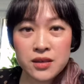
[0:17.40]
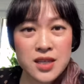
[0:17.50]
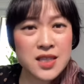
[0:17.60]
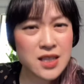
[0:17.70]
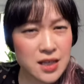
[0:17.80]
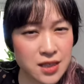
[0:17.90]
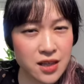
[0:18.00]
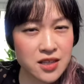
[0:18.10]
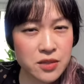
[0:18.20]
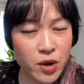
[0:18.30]
This
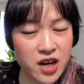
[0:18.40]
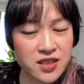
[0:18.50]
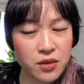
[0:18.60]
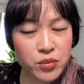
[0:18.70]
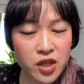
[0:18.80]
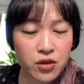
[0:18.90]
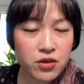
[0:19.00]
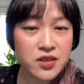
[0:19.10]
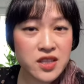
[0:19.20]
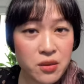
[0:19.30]
isn't that surprising
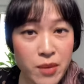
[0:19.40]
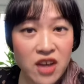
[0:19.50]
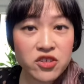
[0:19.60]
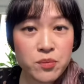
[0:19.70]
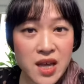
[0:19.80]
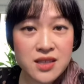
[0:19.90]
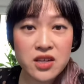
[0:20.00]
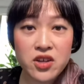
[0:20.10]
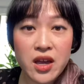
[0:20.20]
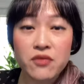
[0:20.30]
because the amount of
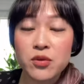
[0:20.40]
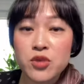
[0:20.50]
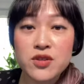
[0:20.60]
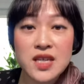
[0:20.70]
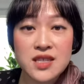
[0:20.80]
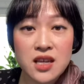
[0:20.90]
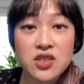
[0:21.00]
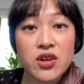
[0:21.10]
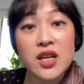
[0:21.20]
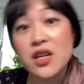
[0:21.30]
benzene you get from using
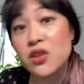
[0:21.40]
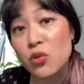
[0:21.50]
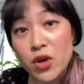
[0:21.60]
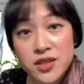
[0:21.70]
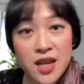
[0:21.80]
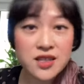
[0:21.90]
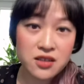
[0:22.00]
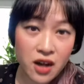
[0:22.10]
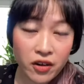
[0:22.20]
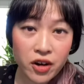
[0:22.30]
sunscreen in the worst case
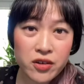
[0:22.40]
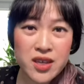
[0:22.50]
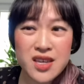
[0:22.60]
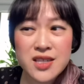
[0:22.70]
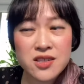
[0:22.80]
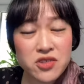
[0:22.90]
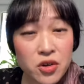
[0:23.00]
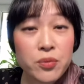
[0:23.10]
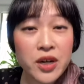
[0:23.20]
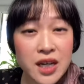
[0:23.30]
scenario is
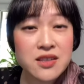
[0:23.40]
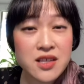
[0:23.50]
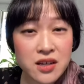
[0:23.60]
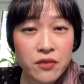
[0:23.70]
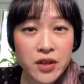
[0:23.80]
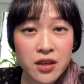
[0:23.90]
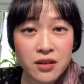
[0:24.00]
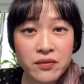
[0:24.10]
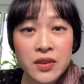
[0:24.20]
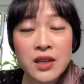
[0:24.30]
still pretty
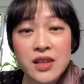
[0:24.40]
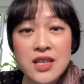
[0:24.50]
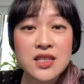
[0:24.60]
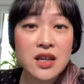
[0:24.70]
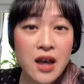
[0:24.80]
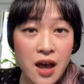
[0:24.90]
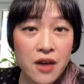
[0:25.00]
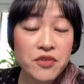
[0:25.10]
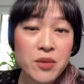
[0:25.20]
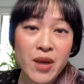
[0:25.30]
insignificant, less than
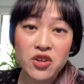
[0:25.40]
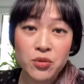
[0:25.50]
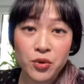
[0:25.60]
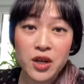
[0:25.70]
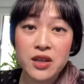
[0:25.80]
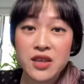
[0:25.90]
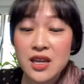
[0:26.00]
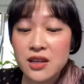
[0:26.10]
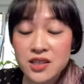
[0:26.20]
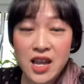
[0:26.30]
half the amount you breathe
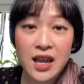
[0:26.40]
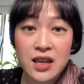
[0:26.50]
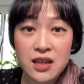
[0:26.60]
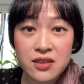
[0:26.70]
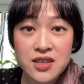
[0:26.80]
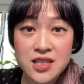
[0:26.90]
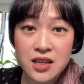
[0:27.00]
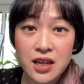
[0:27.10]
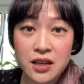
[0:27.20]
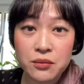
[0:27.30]
in a day in the
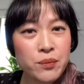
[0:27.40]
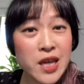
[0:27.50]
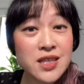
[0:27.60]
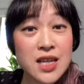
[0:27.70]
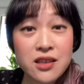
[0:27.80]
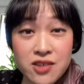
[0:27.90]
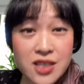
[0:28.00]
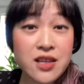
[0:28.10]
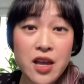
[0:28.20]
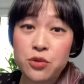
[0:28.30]
city. Benzene
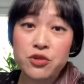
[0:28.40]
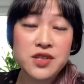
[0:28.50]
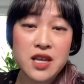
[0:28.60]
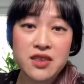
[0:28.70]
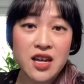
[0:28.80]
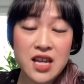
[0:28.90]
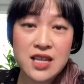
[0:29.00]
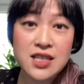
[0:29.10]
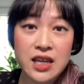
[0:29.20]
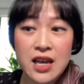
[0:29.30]
doesn't get through skin that
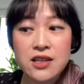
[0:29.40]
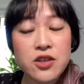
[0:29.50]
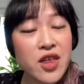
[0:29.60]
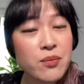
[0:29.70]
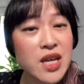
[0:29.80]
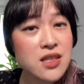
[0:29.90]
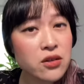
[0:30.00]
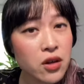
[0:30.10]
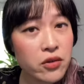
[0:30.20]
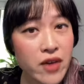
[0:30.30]
easily, and so that means a
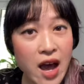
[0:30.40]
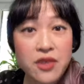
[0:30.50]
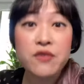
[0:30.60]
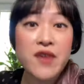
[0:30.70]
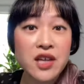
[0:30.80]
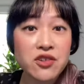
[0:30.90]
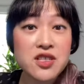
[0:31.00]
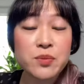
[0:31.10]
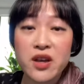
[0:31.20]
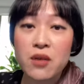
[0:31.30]
lot of other
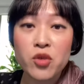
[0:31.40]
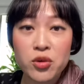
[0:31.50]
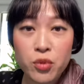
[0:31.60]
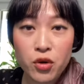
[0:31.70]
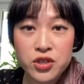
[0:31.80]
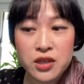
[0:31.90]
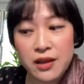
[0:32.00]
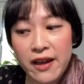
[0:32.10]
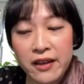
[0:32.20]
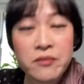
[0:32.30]
factors become more
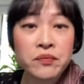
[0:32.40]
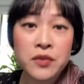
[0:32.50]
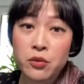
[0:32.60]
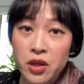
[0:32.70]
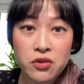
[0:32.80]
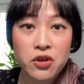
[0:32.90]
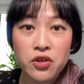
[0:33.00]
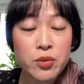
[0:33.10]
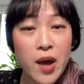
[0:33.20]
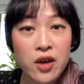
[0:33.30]
important, like whether or
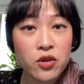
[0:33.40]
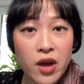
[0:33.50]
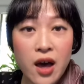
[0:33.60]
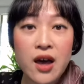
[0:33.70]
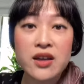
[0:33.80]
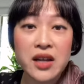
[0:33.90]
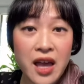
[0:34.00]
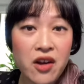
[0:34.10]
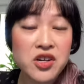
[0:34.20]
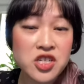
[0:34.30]
not you park your car in a
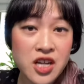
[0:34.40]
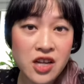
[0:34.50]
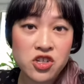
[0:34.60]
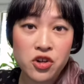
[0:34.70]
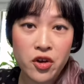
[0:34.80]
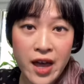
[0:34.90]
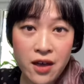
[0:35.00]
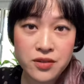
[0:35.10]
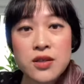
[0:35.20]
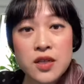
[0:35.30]
garage attached to your
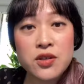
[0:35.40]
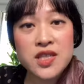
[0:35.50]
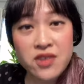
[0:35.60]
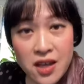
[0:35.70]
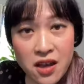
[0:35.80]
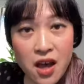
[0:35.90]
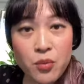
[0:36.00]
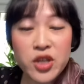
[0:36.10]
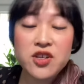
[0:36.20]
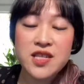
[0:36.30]
house. So stay
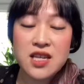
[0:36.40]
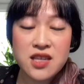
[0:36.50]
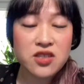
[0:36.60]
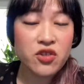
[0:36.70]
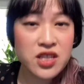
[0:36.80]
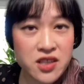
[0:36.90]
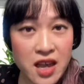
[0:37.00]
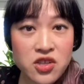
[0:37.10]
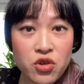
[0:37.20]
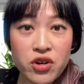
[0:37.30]
calm when you see sunscreen
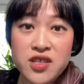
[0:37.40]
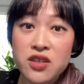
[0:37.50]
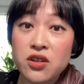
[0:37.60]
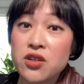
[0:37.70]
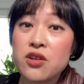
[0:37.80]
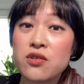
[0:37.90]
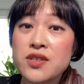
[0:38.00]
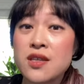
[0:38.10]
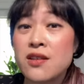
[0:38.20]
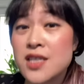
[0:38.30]
scare stories in the
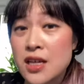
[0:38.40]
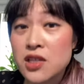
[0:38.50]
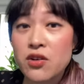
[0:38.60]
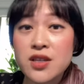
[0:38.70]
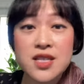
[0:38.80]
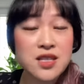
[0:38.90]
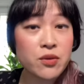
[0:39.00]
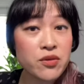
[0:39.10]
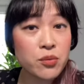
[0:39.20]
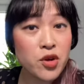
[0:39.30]
news. Sunscreens are
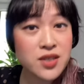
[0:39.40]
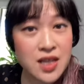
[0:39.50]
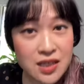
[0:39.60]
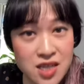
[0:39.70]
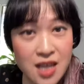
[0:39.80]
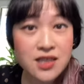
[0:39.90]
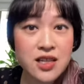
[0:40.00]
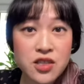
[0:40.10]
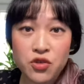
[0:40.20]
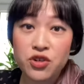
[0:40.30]
some of the most
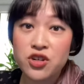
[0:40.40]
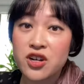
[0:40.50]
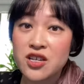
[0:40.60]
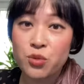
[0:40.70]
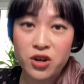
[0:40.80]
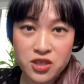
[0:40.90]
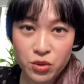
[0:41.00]
intensely scrutinized products we